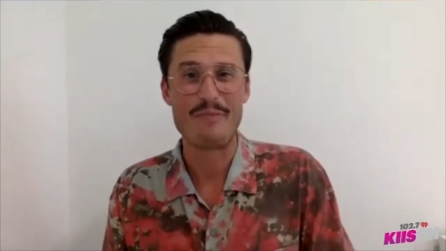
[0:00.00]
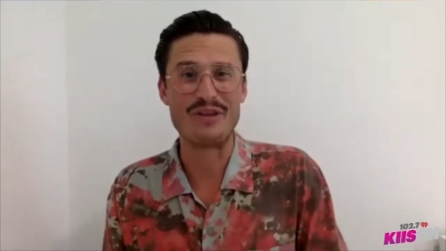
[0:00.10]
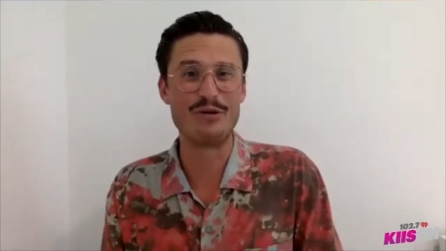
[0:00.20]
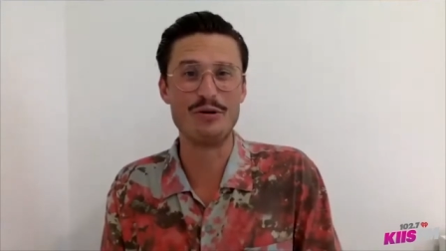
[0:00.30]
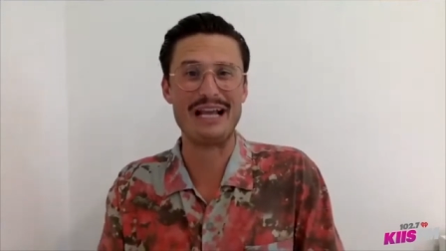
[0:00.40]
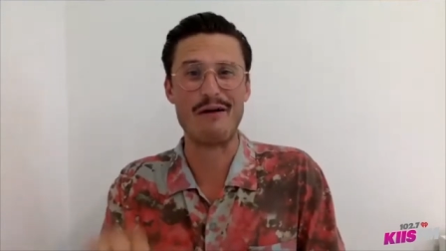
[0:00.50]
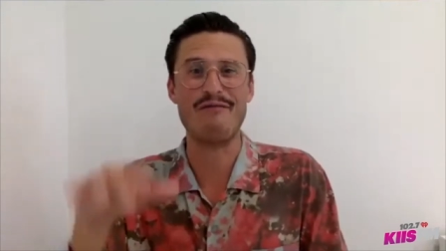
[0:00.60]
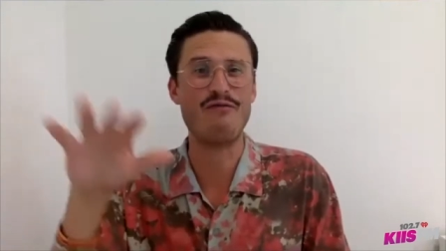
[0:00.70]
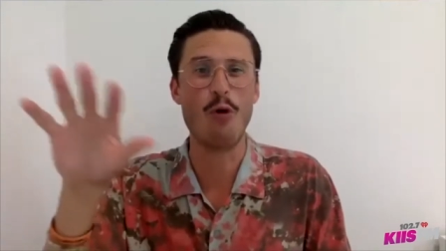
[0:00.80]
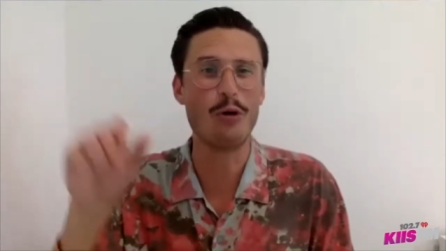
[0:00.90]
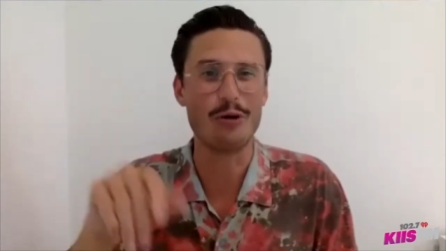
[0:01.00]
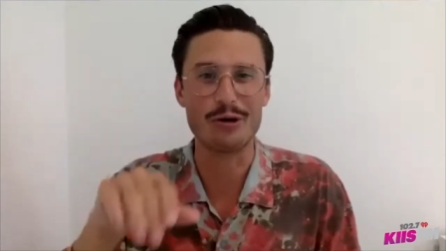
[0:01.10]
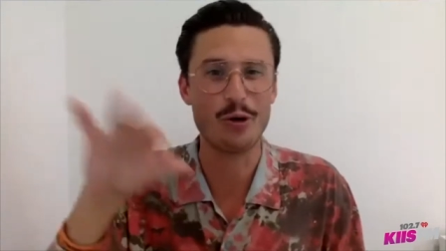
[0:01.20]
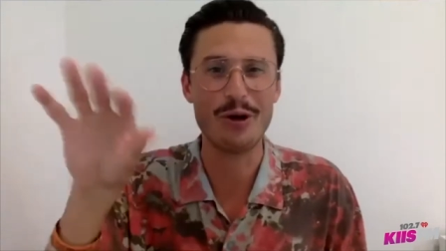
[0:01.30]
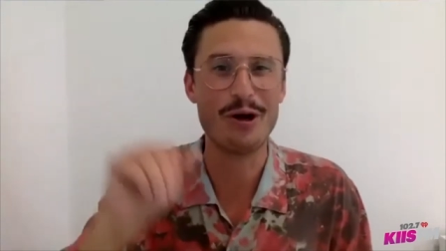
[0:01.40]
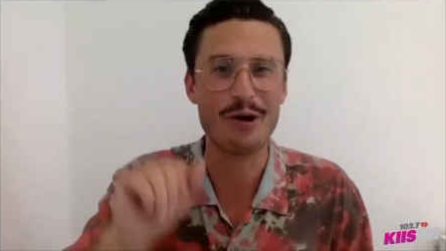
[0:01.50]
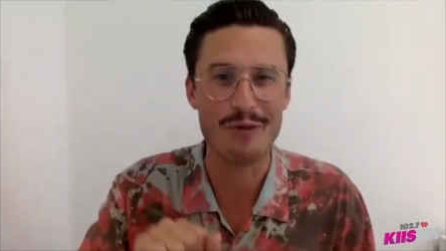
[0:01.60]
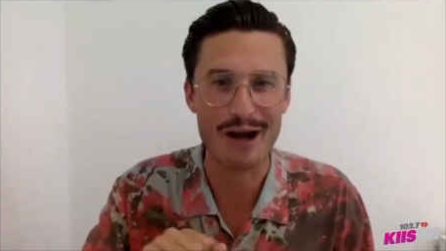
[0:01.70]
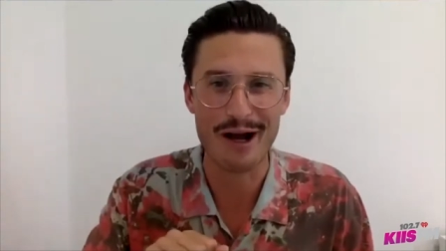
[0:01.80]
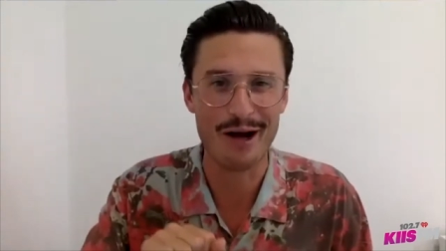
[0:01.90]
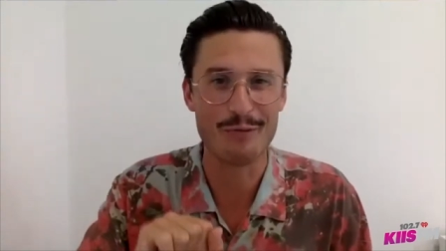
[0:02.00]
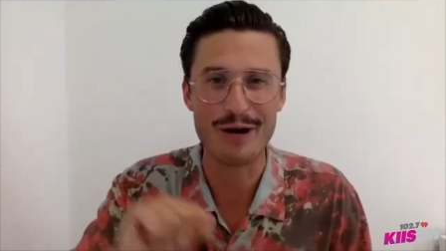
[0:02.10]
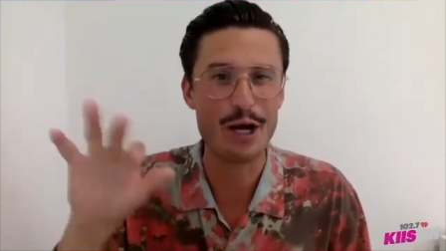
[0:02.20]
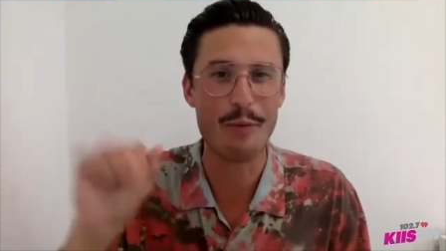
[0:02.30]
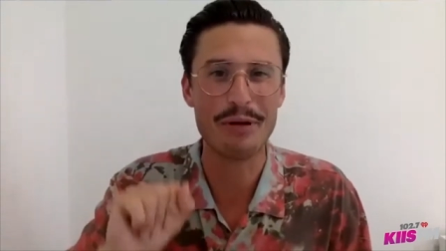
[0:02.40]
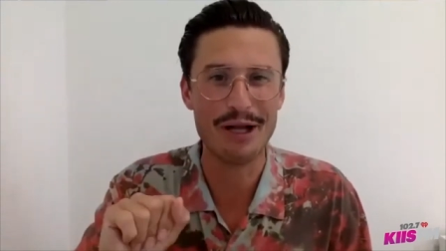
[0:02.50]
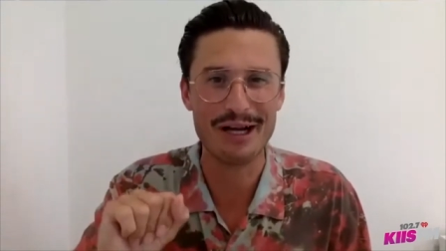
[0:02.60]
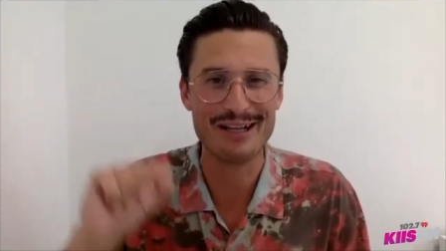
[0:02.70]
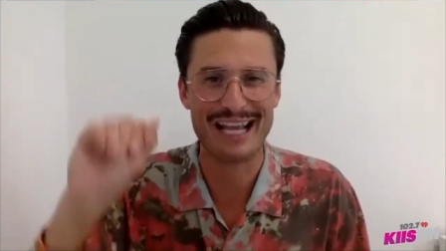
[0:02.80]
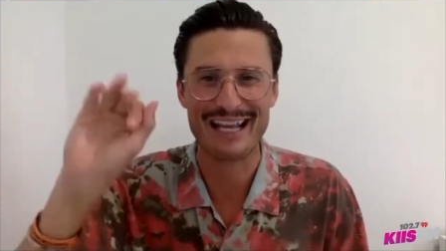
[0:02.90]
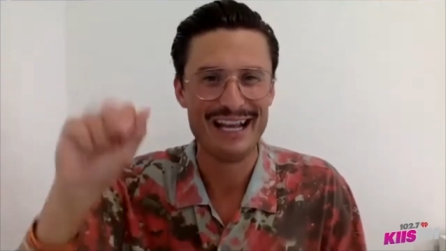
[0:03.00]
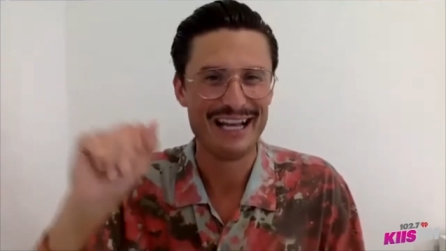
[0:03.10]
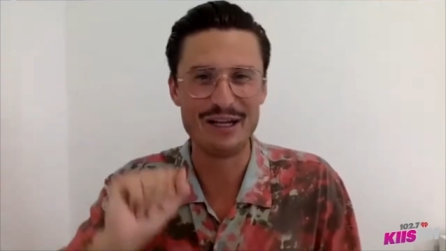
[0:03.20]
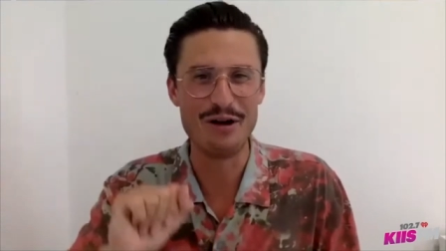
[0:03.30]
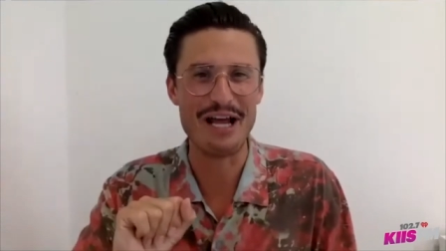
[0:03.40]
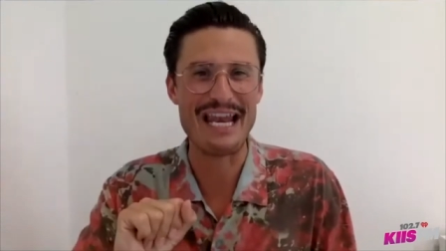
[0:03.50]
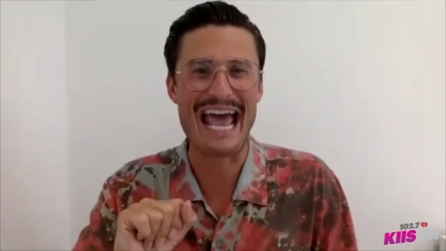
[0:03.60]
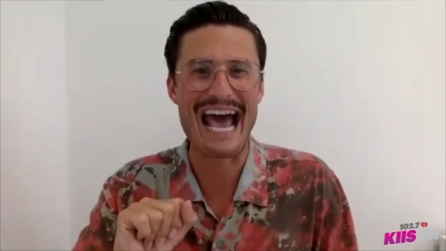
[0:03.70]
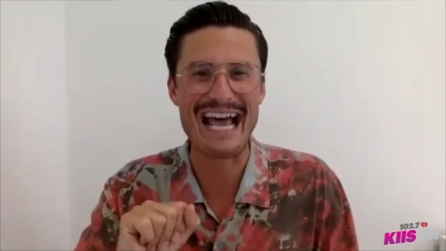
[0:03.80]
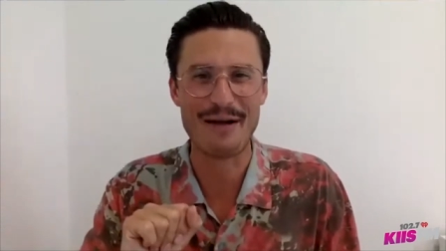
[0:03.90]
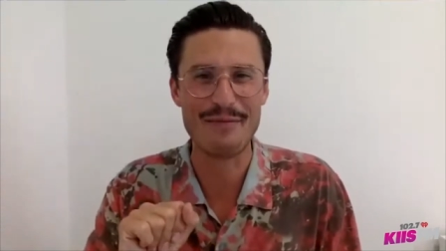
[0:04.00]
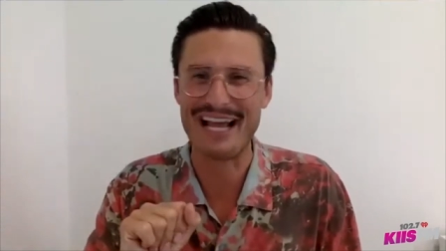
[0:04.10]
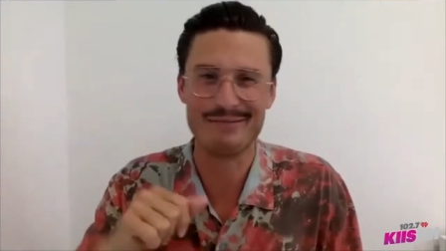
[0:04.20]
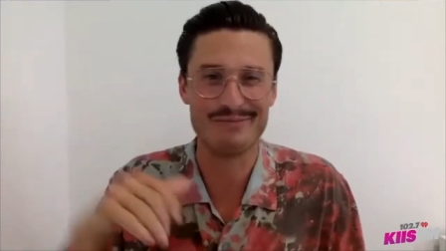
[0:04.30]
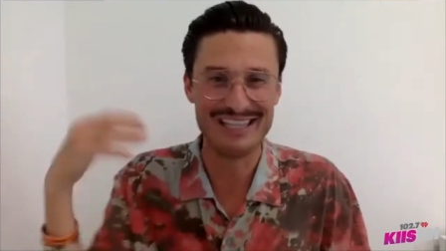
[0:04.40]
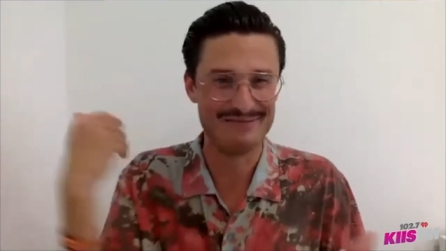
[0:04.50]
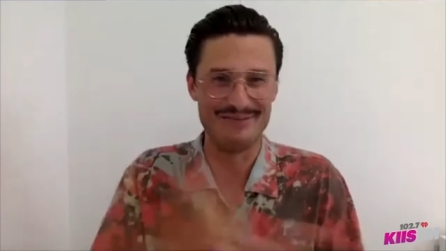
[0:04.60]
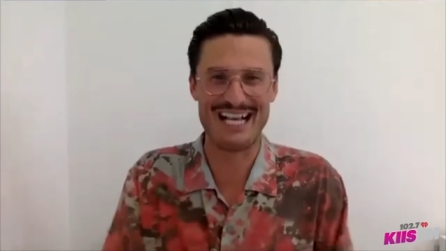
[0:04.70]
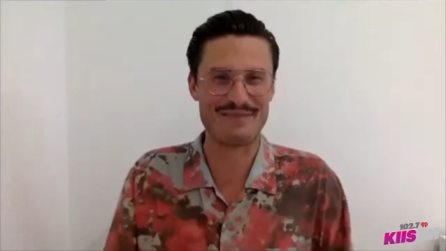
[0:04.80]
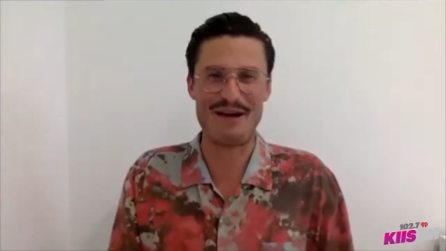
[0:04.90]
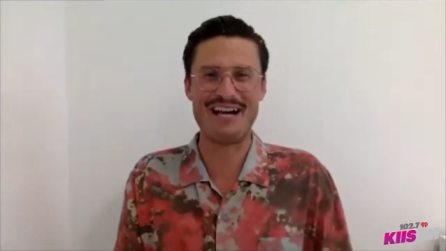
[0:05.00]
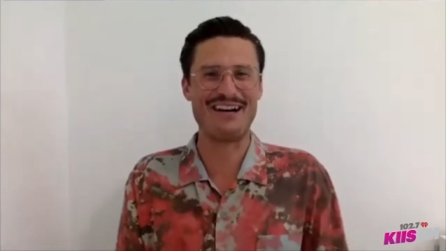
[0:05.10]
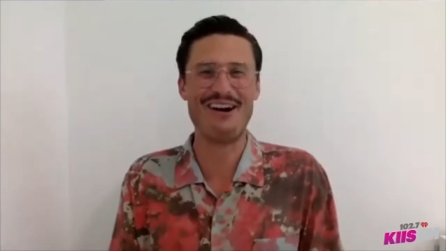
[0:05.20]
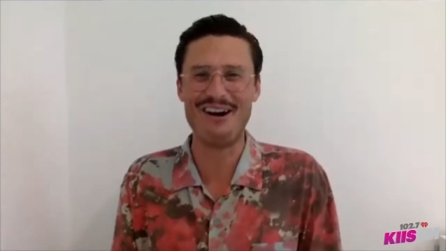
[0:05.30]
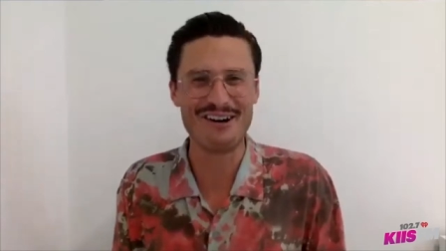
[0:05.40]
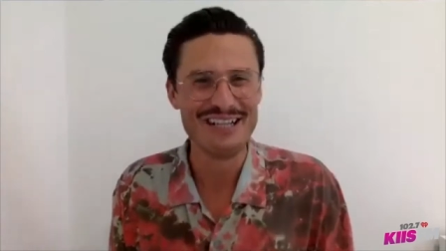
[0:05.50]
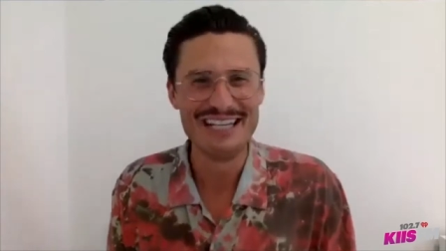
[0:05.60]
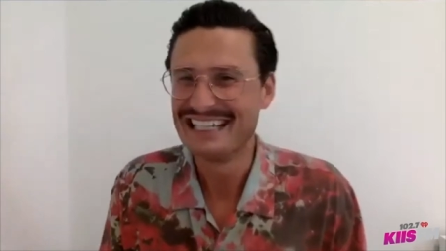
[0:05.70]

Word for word: doing like a Ford or Toyota uh, radio plug, like, you know, an ad, I'm like, Ford, that's my yep. girl.